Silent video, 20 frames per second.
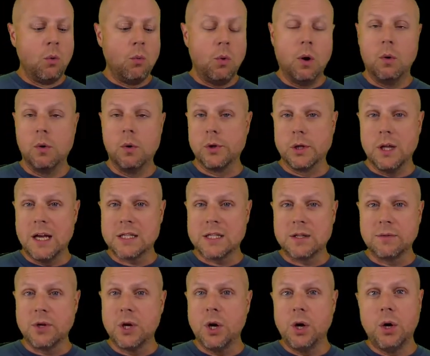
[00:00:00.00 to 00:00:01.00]
Well, with a
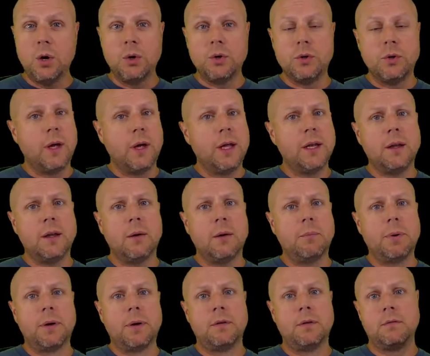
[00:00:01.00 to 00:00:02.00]
loss of code, you end
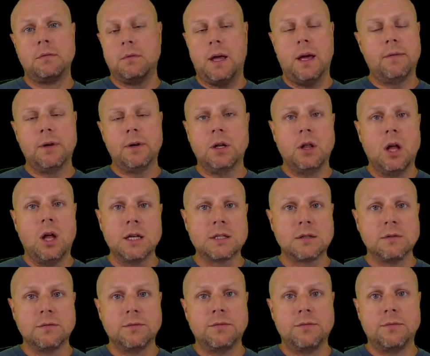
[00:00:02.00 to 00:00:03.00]
up having a
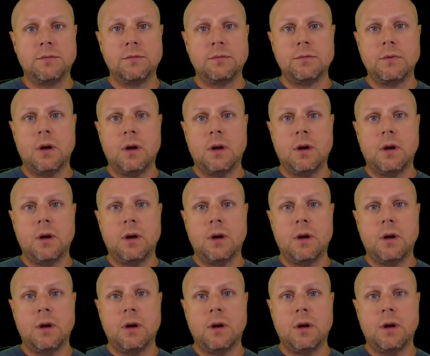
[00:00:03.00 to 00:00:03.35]
loss of